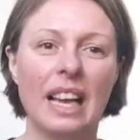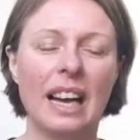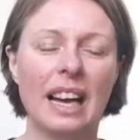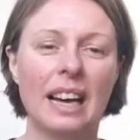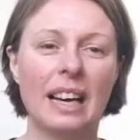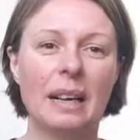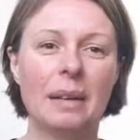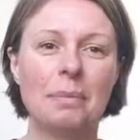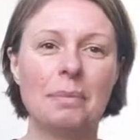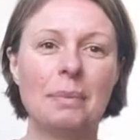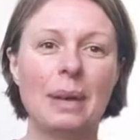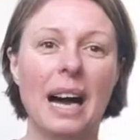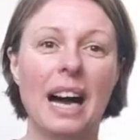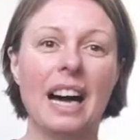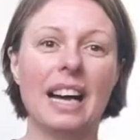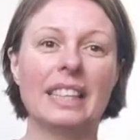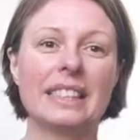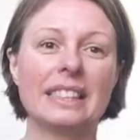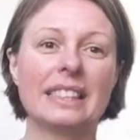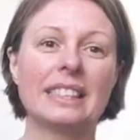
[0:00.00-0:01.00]

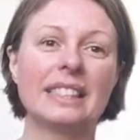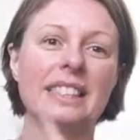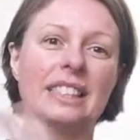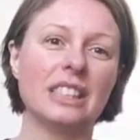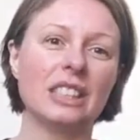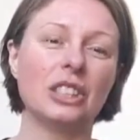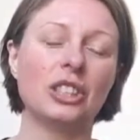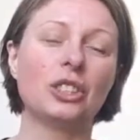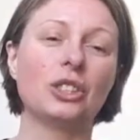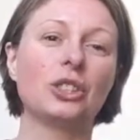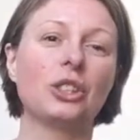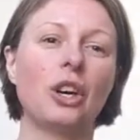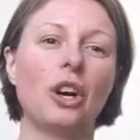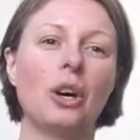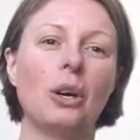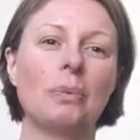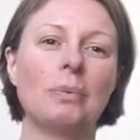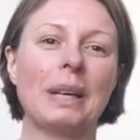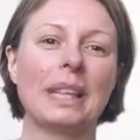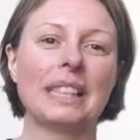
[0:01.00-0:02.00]
I teach
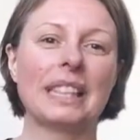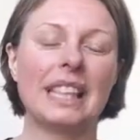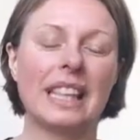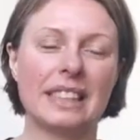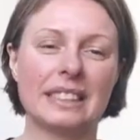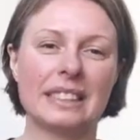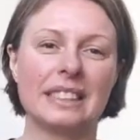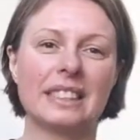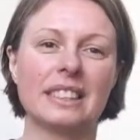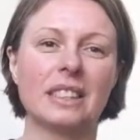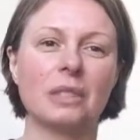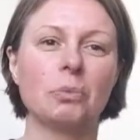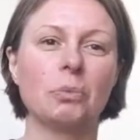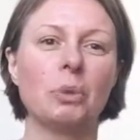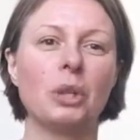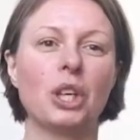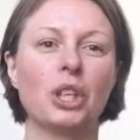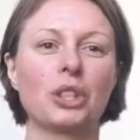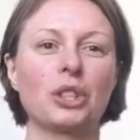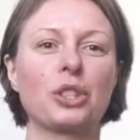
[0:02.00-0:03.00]
all my classes and
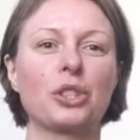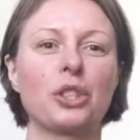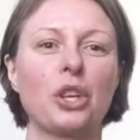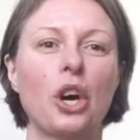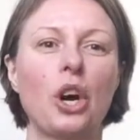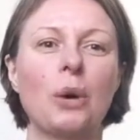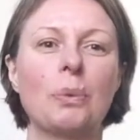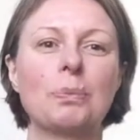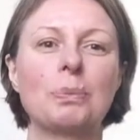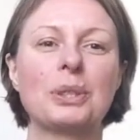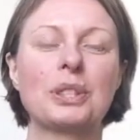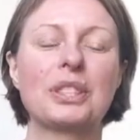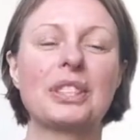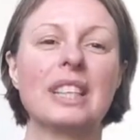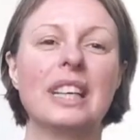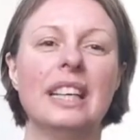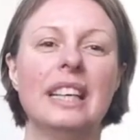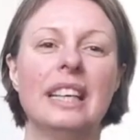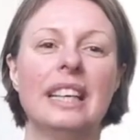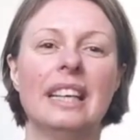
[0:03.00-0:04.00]
workshops
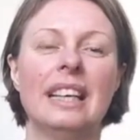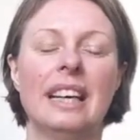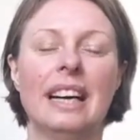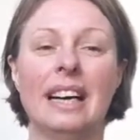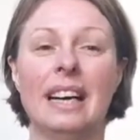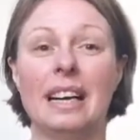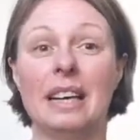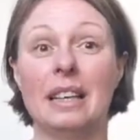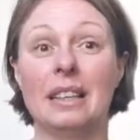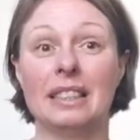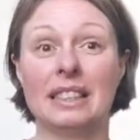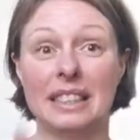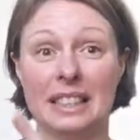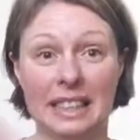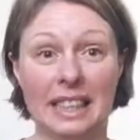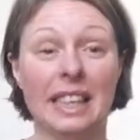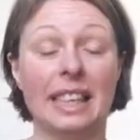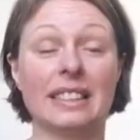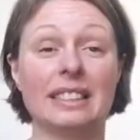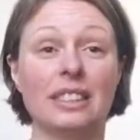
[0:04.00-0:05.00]

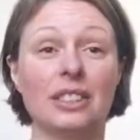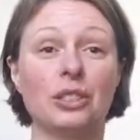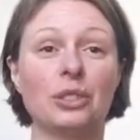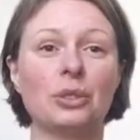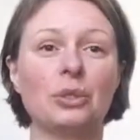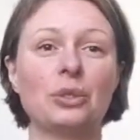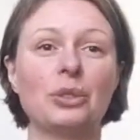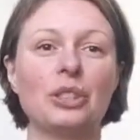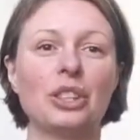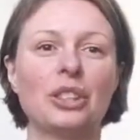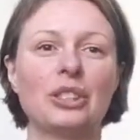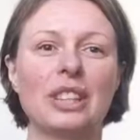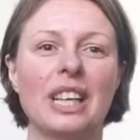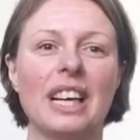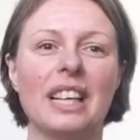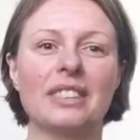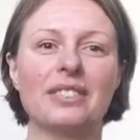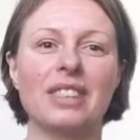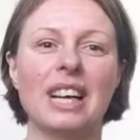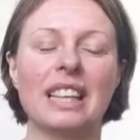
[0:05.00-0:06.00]
at the studio
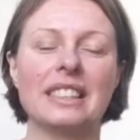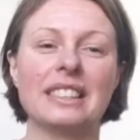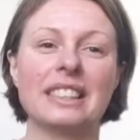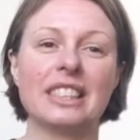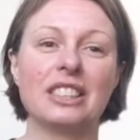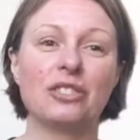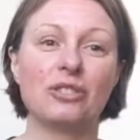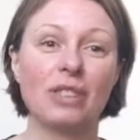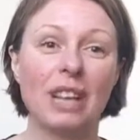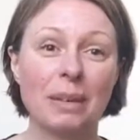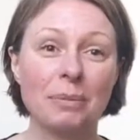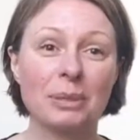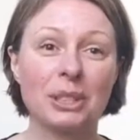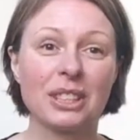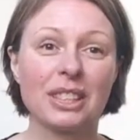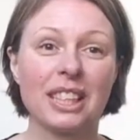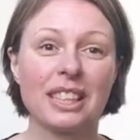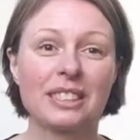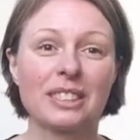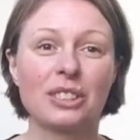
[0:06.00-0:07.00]
that I run in
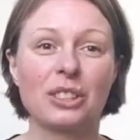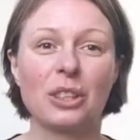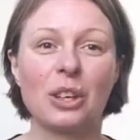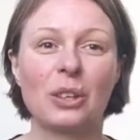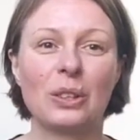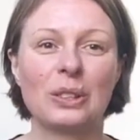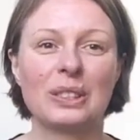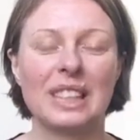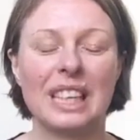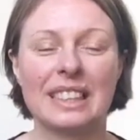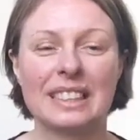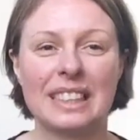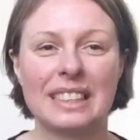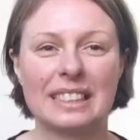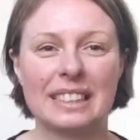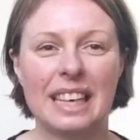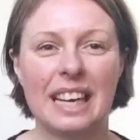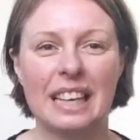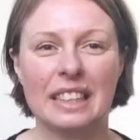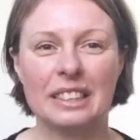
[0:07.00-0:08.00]
Ramsgate called
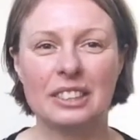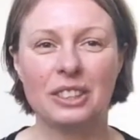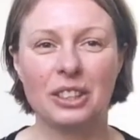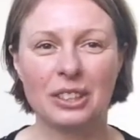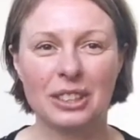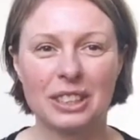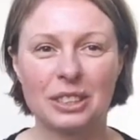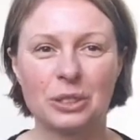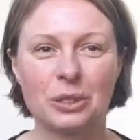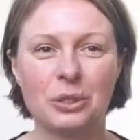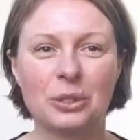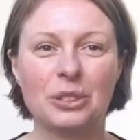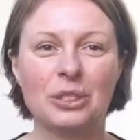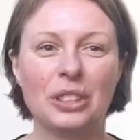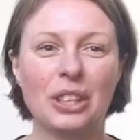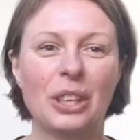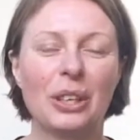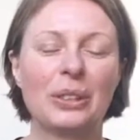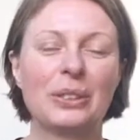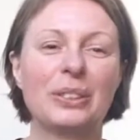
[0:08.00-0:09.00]
Aneta Yoga
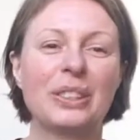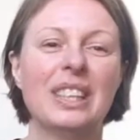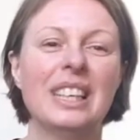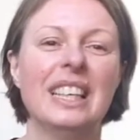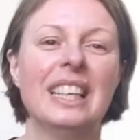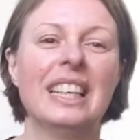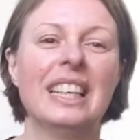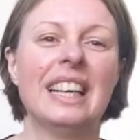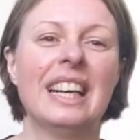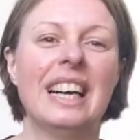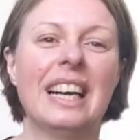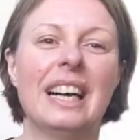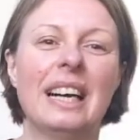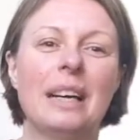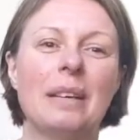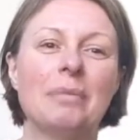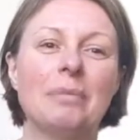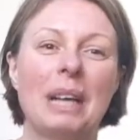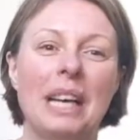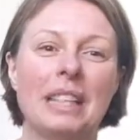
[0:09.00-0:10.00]
Studio,
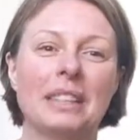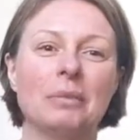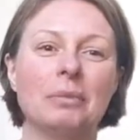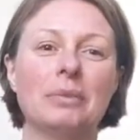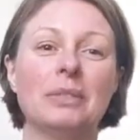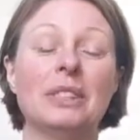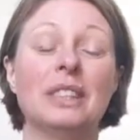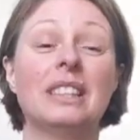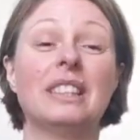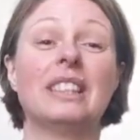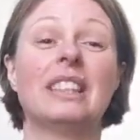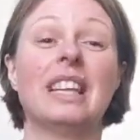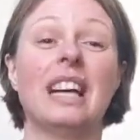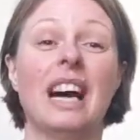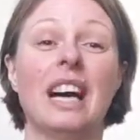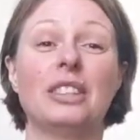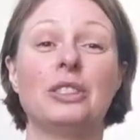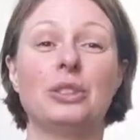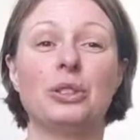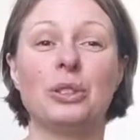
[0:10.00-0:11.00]
and
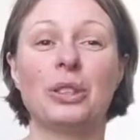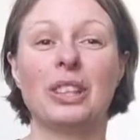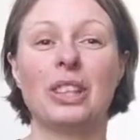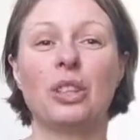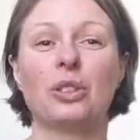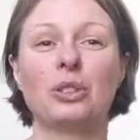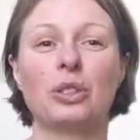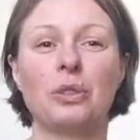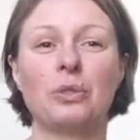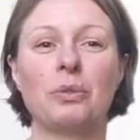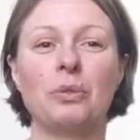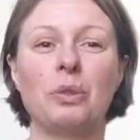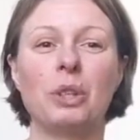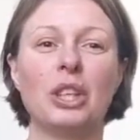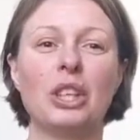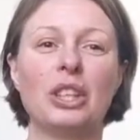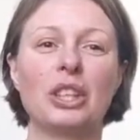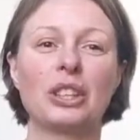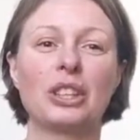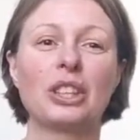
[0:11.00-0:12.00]
I do a lot of
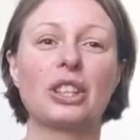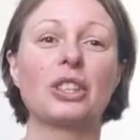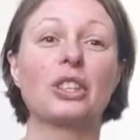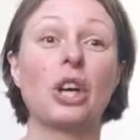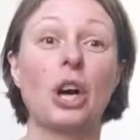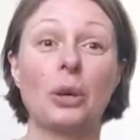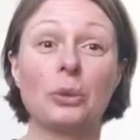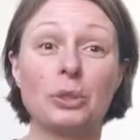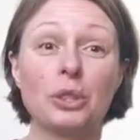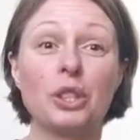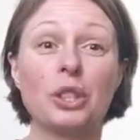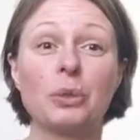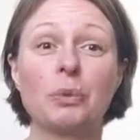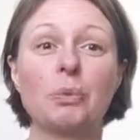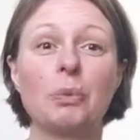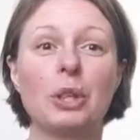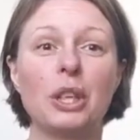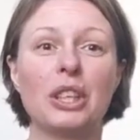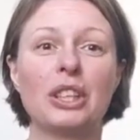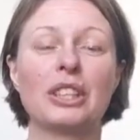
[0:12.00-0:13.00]
work, coaching
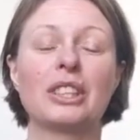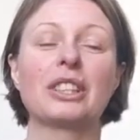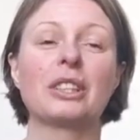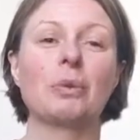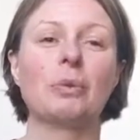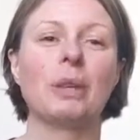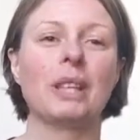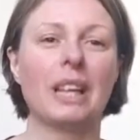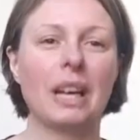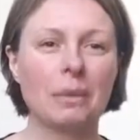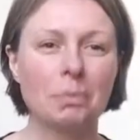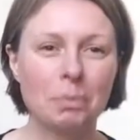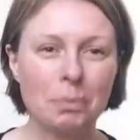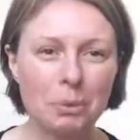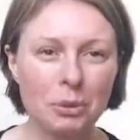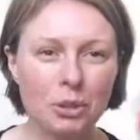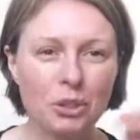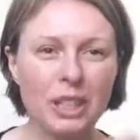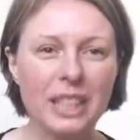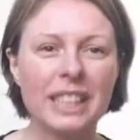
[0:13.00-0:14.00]
work, where I
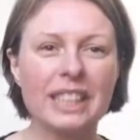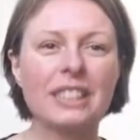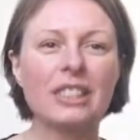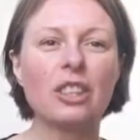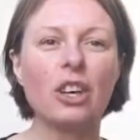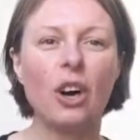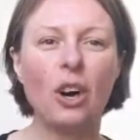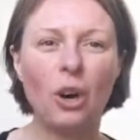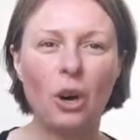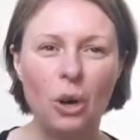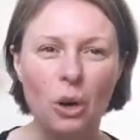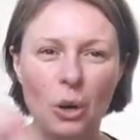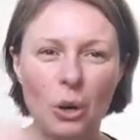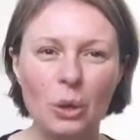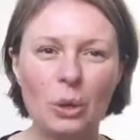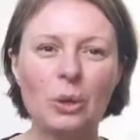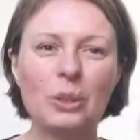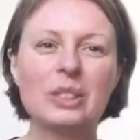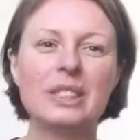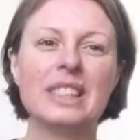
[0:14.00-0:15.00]
bring
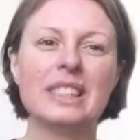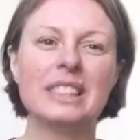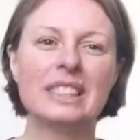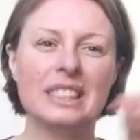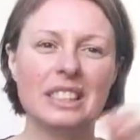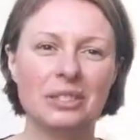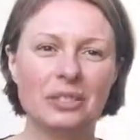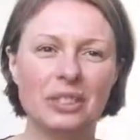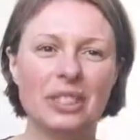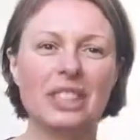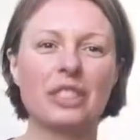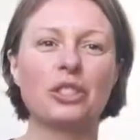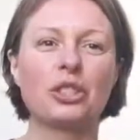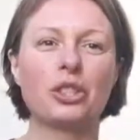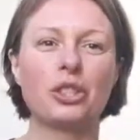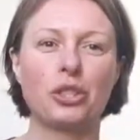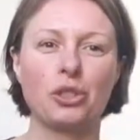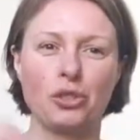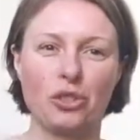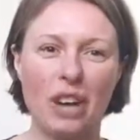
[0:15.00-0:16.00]
all the different
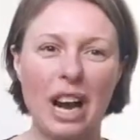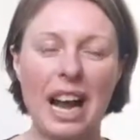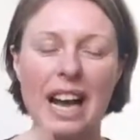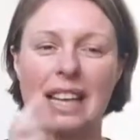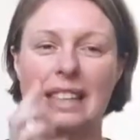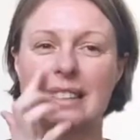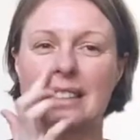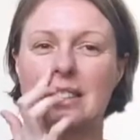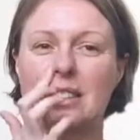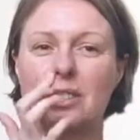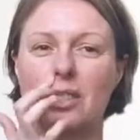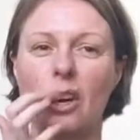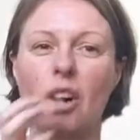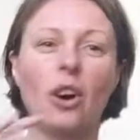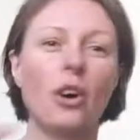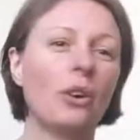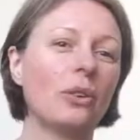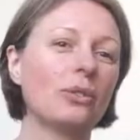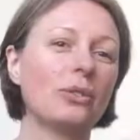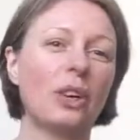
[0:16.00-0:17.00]
strands
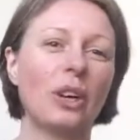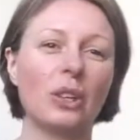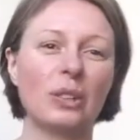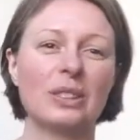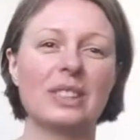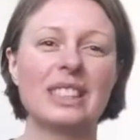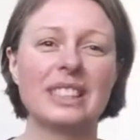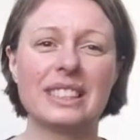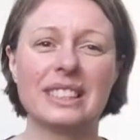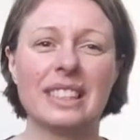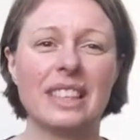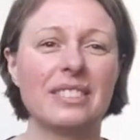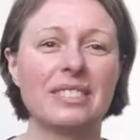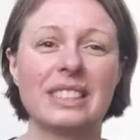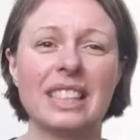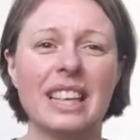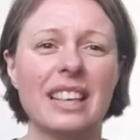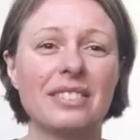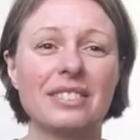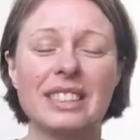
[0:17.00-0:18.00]
of all the stuff
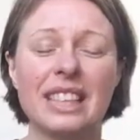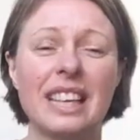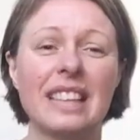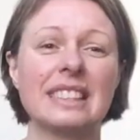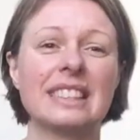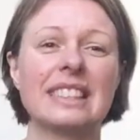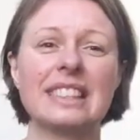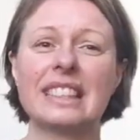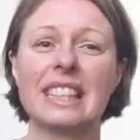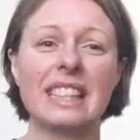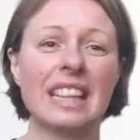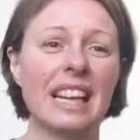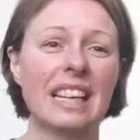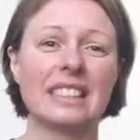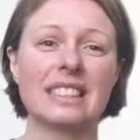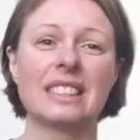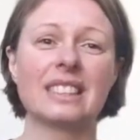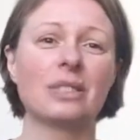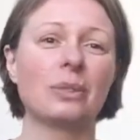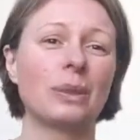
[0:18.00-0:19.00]
that I've done in the
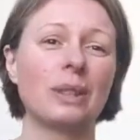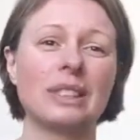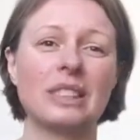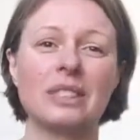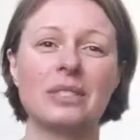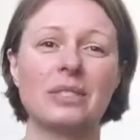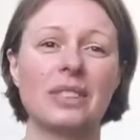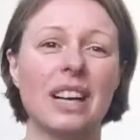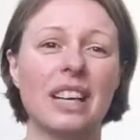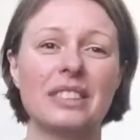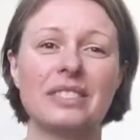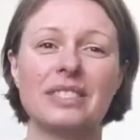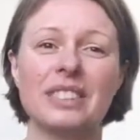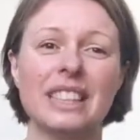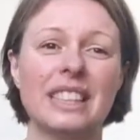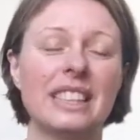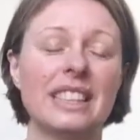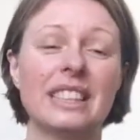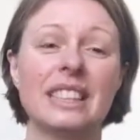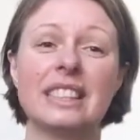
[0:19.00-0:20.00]
last 25
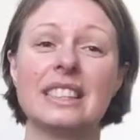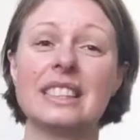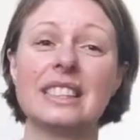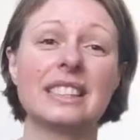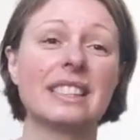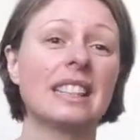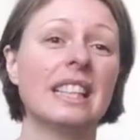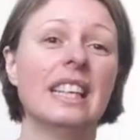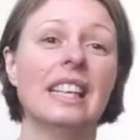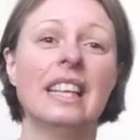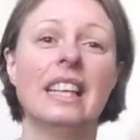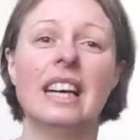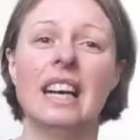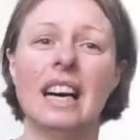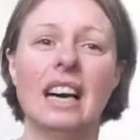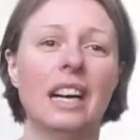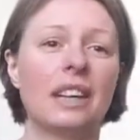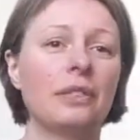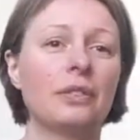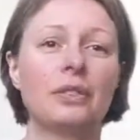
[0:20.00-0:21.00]
years,
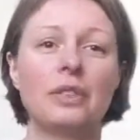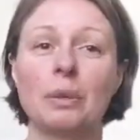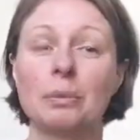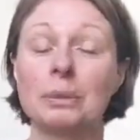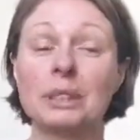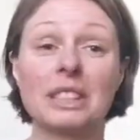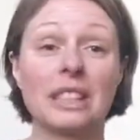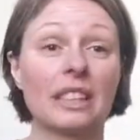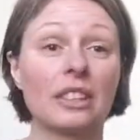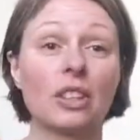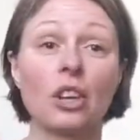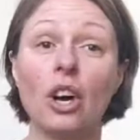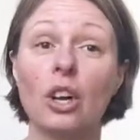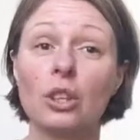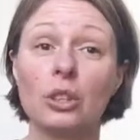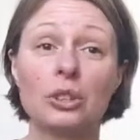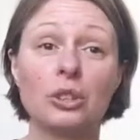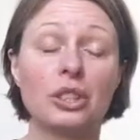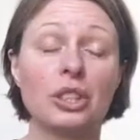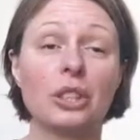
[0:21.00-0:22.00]
from
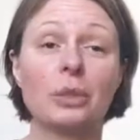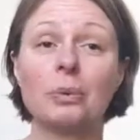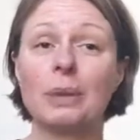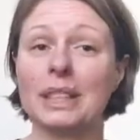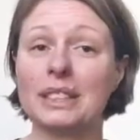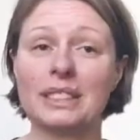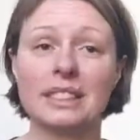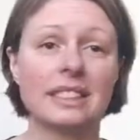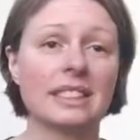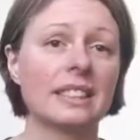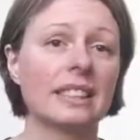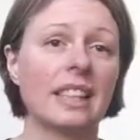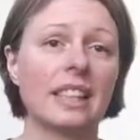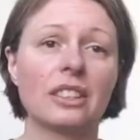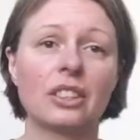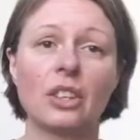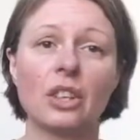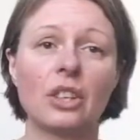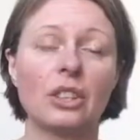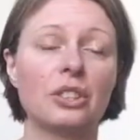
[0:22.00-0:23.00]
psychology, Western
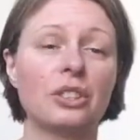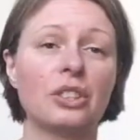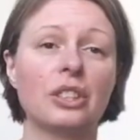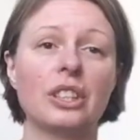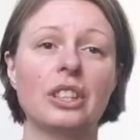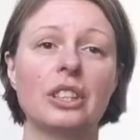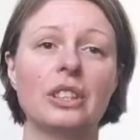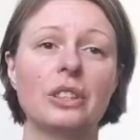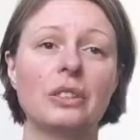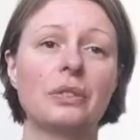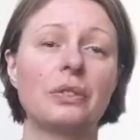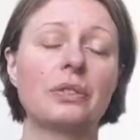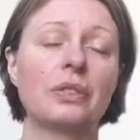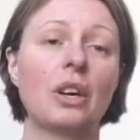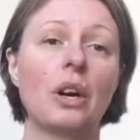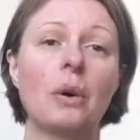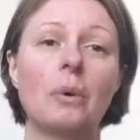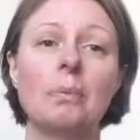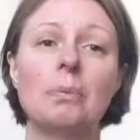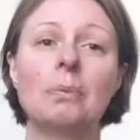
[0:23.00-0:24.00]
psychology,
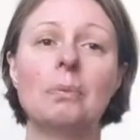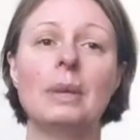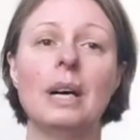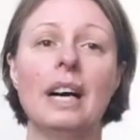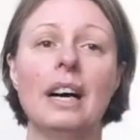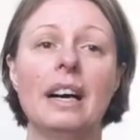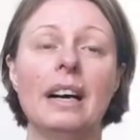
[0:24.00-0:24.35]
from